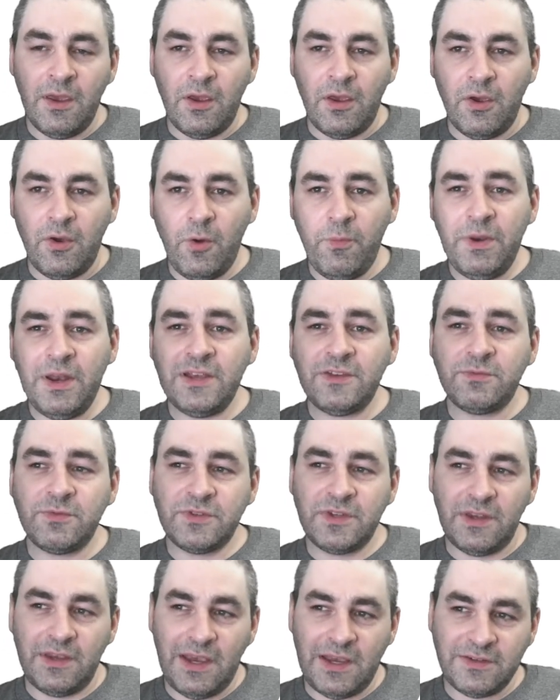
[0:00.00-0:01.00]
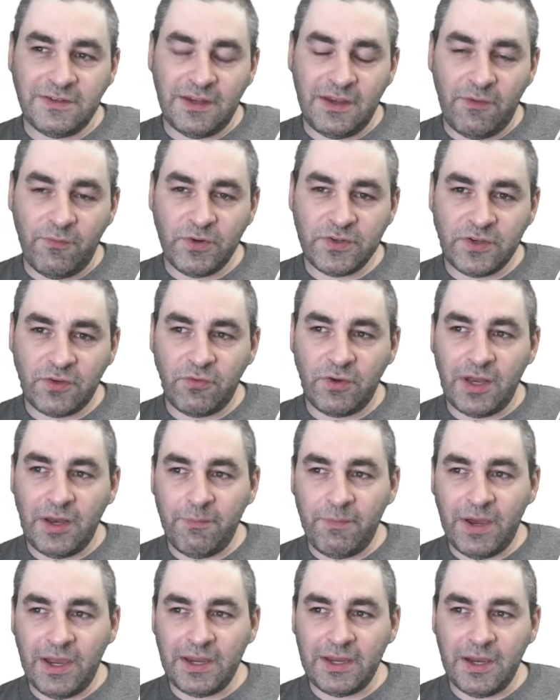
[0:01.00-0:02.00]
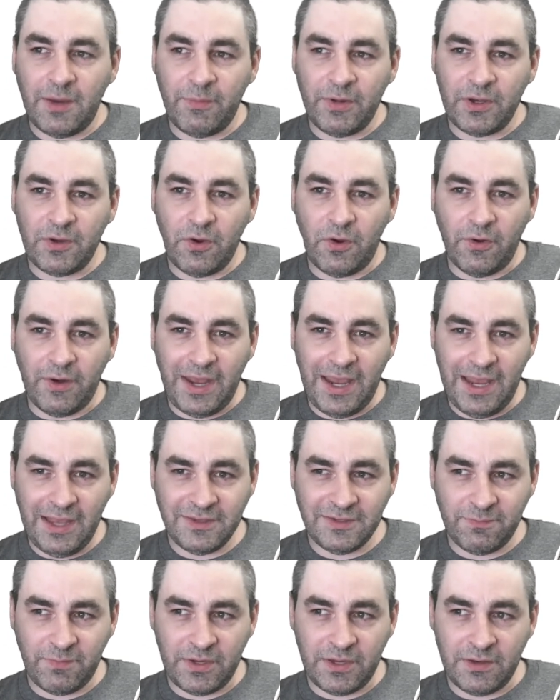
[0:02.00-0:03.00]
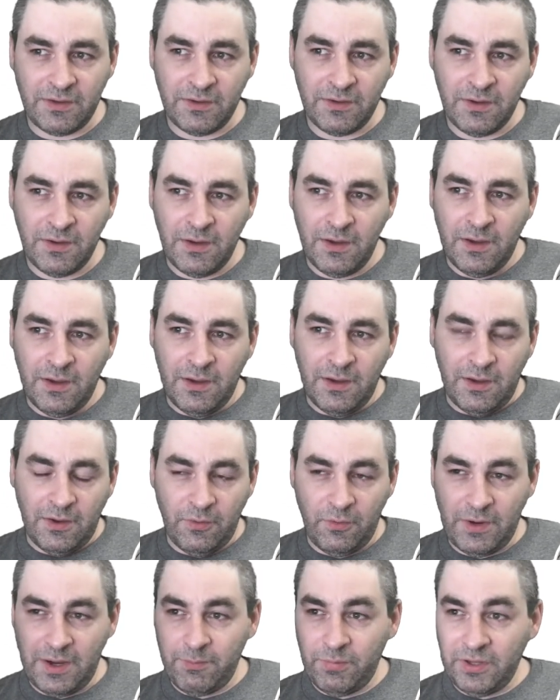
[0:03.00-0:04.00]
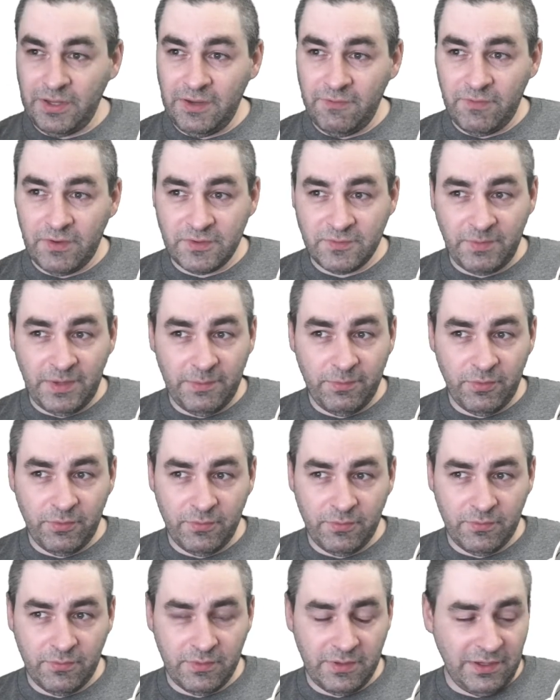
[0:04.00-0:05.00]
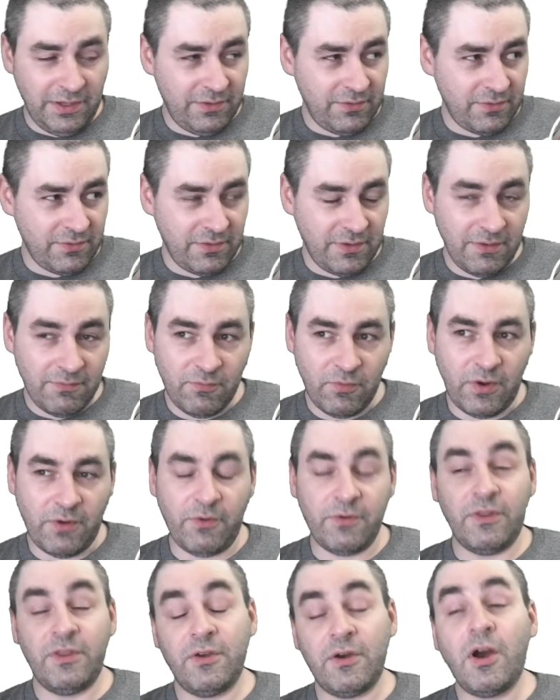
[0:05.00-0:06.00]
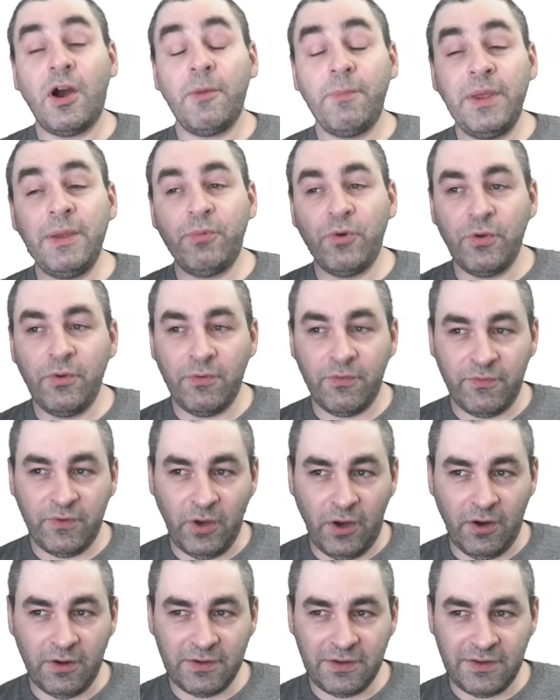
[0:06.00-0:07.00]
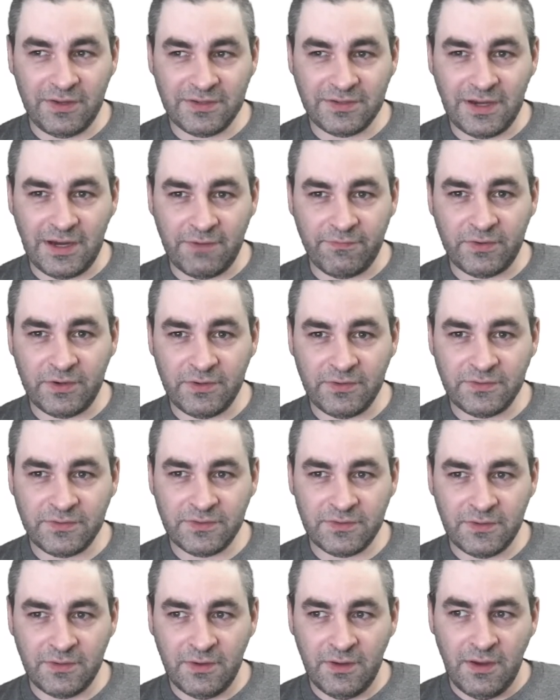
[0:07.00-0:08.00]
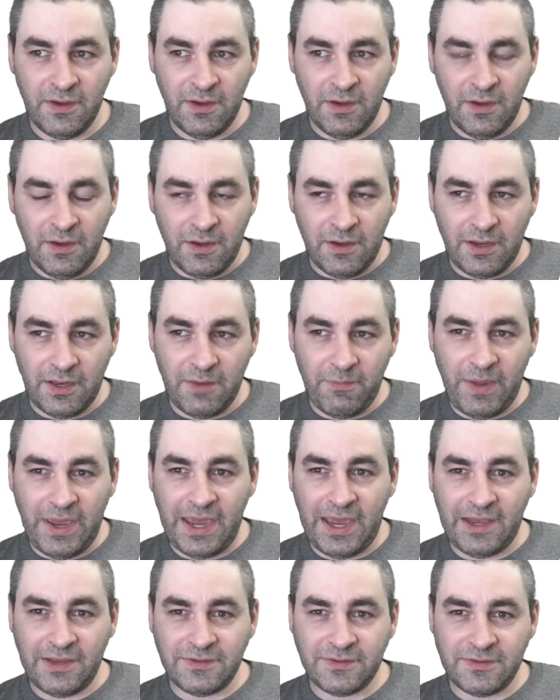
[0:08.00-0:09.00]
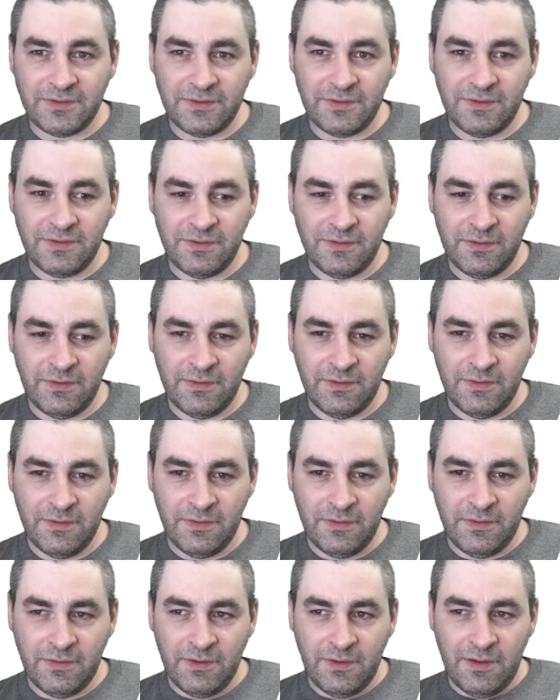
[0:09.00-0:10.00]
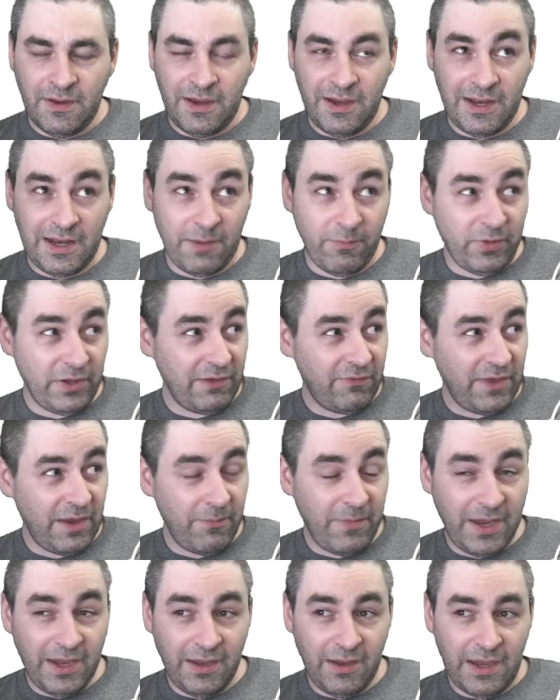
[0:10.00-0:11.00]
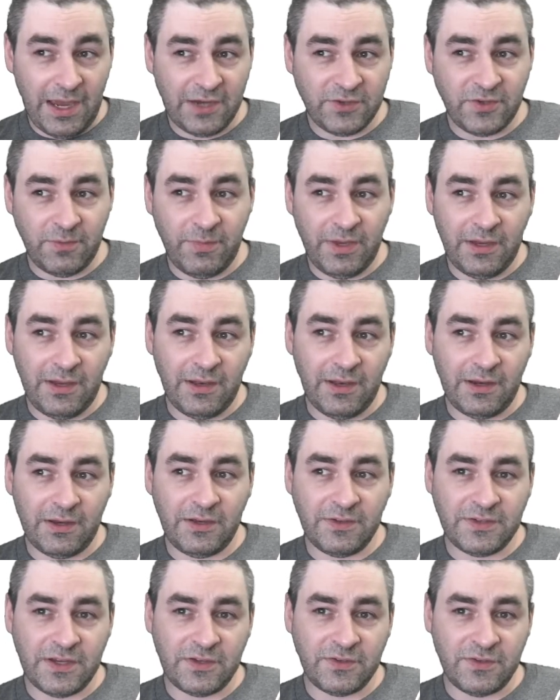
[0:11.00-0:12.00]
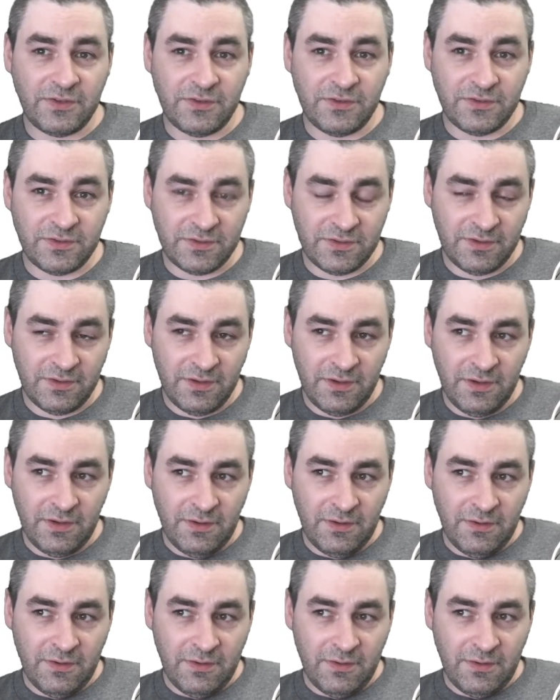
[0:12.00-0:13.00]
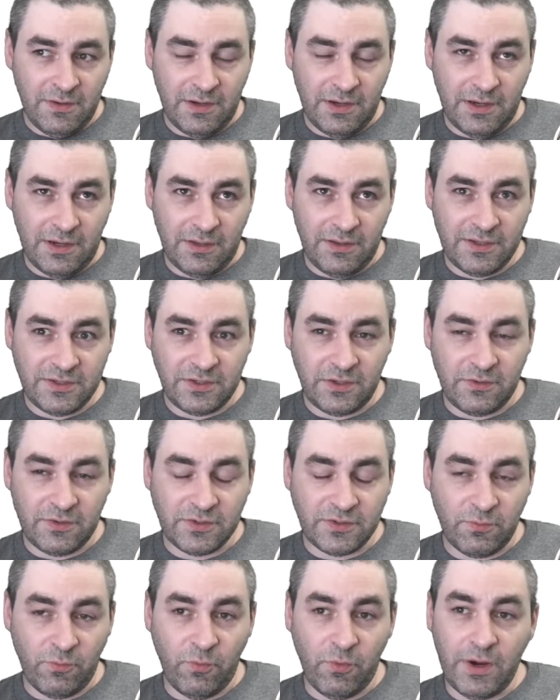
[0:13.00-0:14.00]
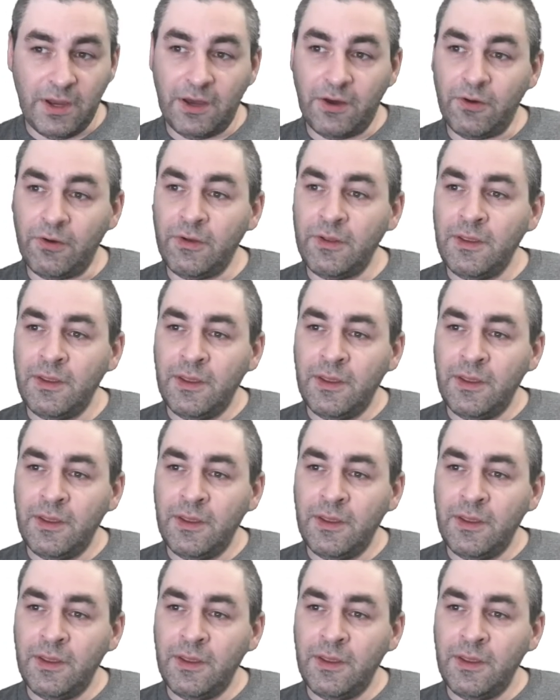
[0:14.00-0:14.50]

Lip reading: OpenSTF was created by a company called Headspin, who I believe there are people who have talked at this conference in the past, and I believe they may actually be conducting sessions this year as well.